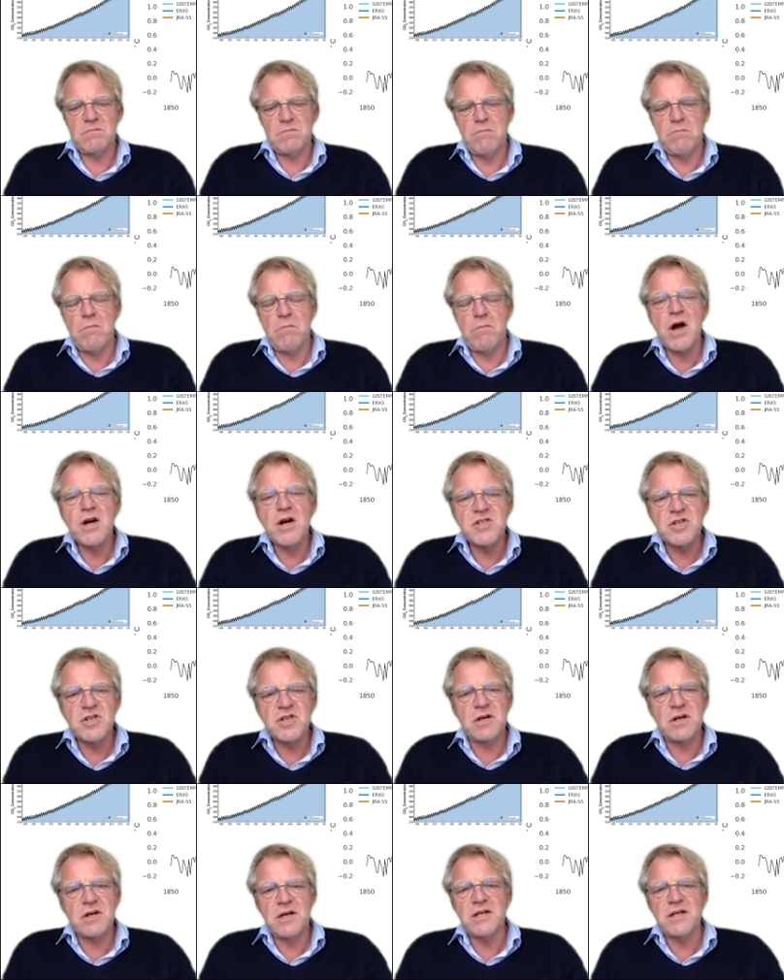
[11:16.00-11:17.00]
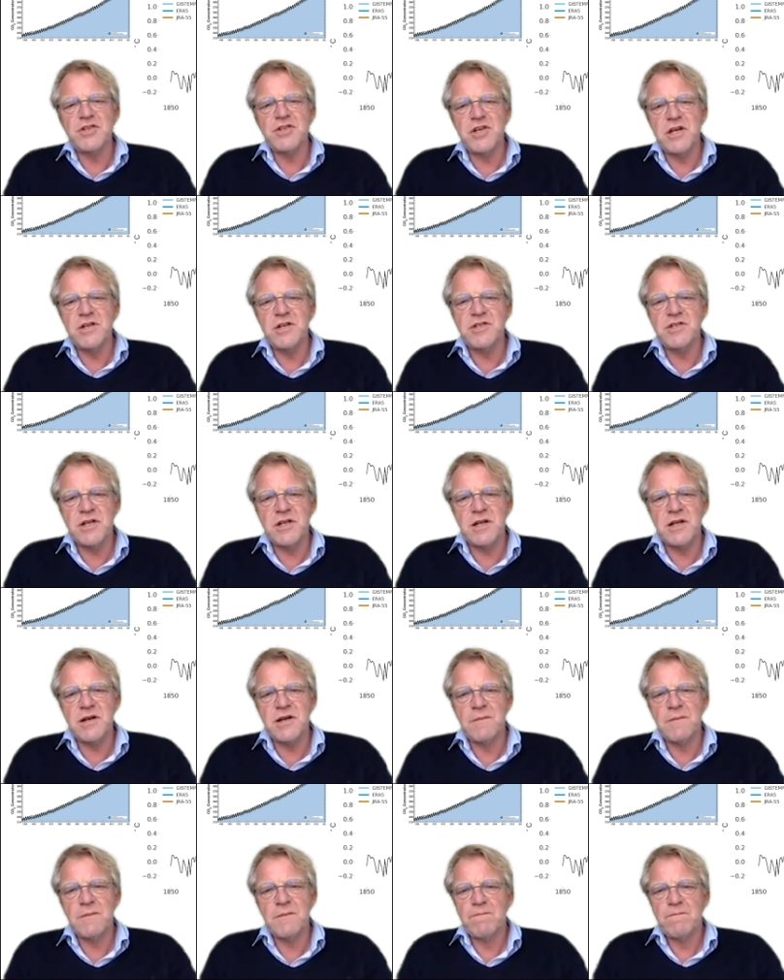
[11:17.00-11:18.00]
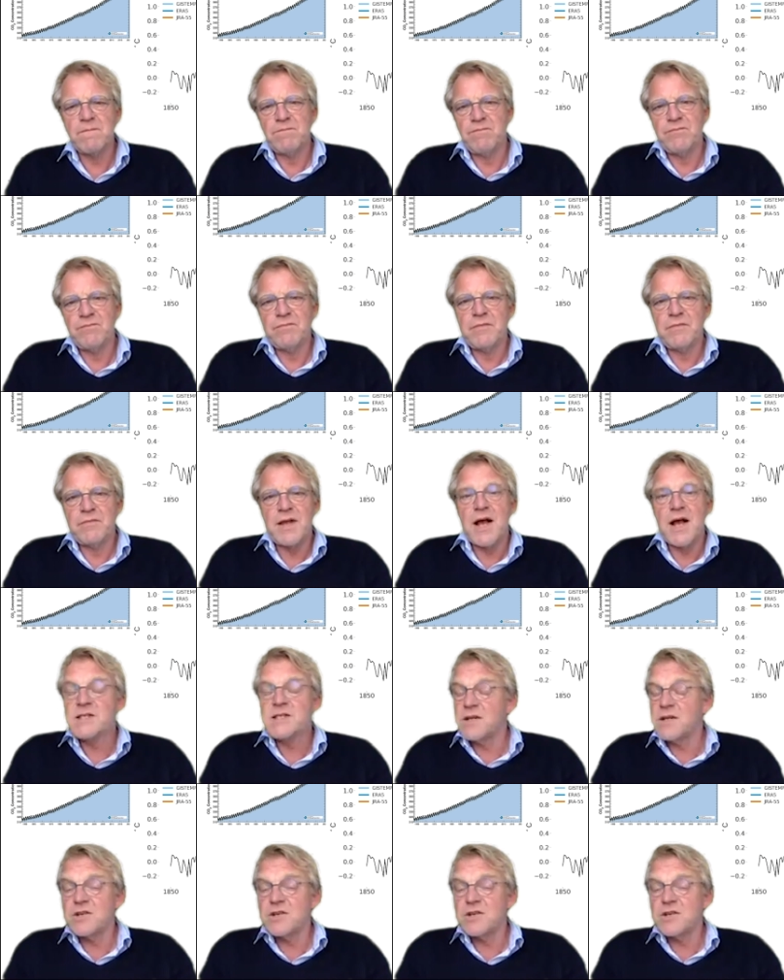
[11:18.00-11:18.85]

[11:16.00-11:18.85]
marginally changing, as